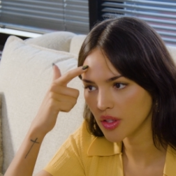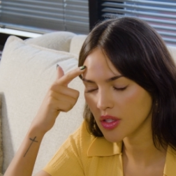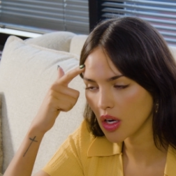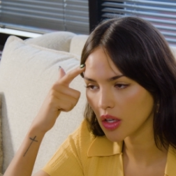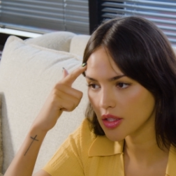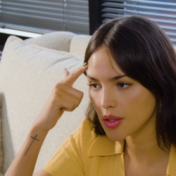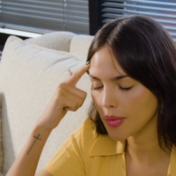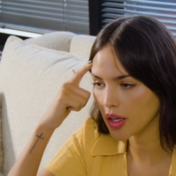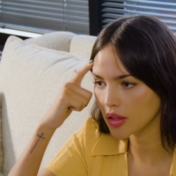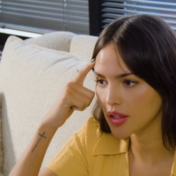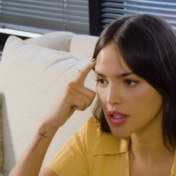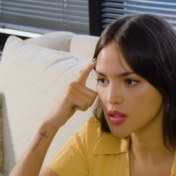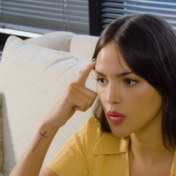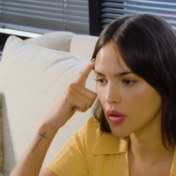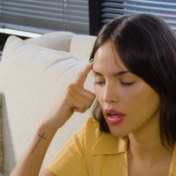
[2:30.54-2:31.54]
talked about
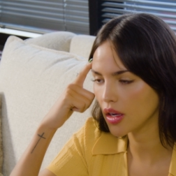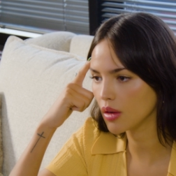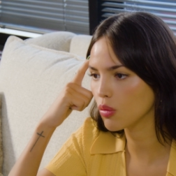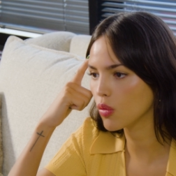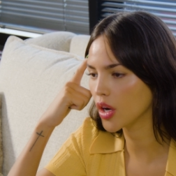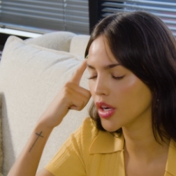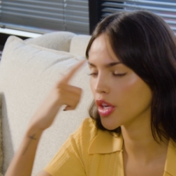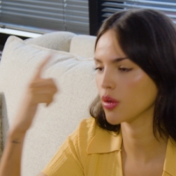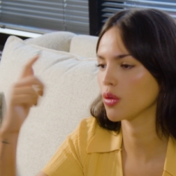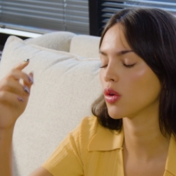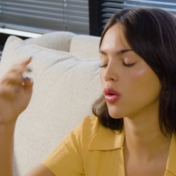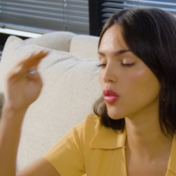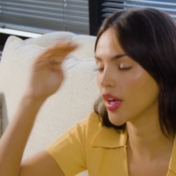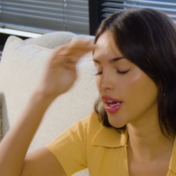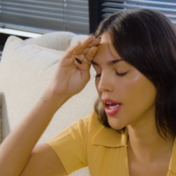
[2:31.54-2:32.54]
this when at a
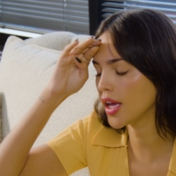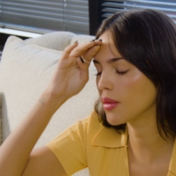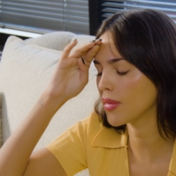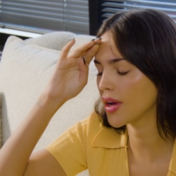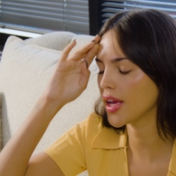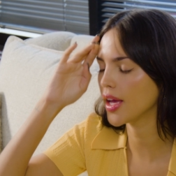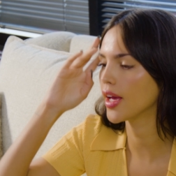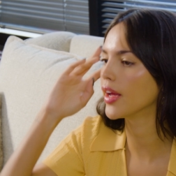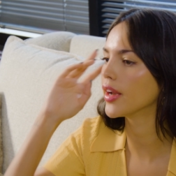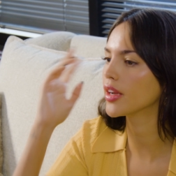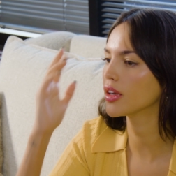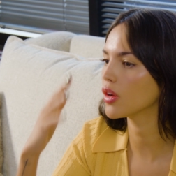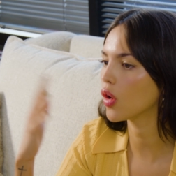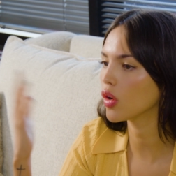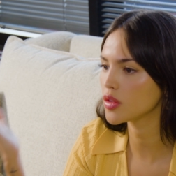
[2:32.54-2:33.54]
1-year-old I hit my head
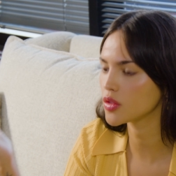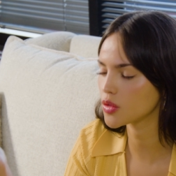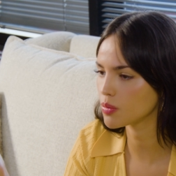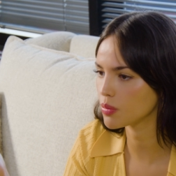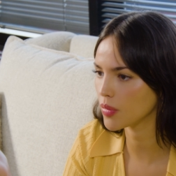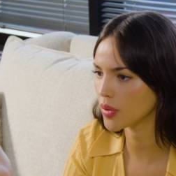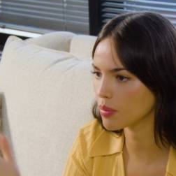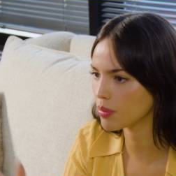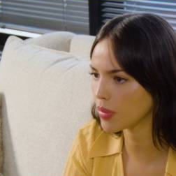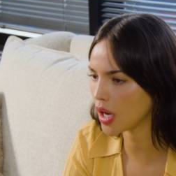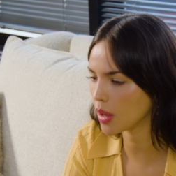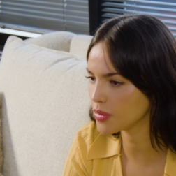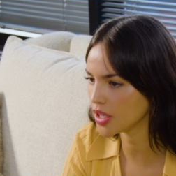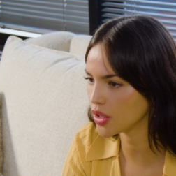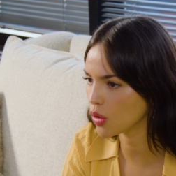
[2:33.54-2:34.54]
and
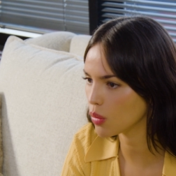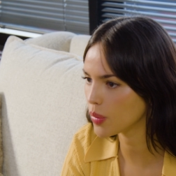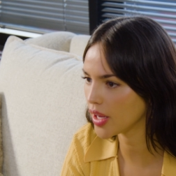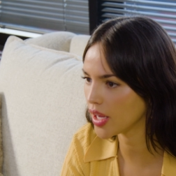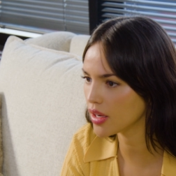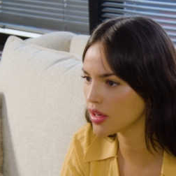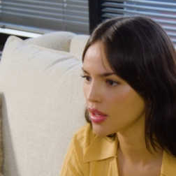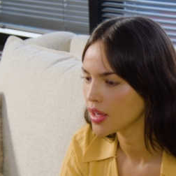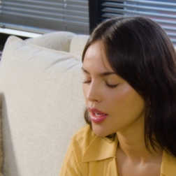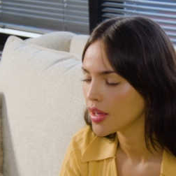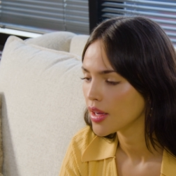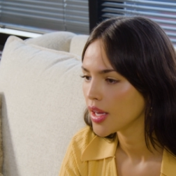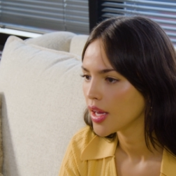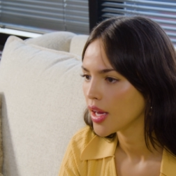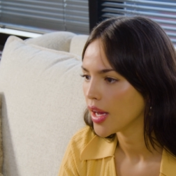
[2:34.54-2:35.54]
popped it open
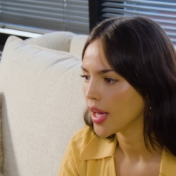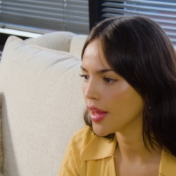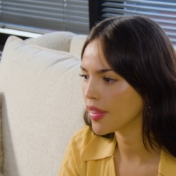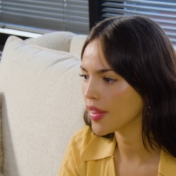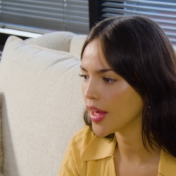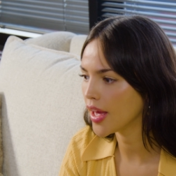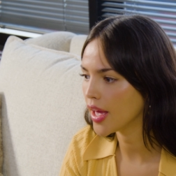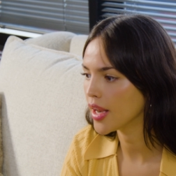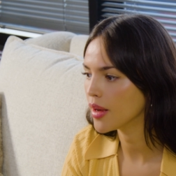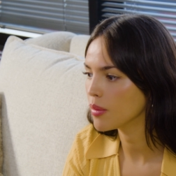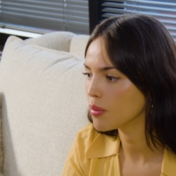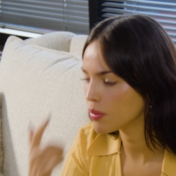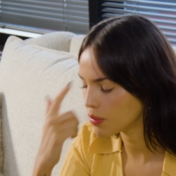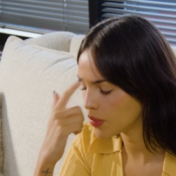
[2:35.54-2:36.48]
and then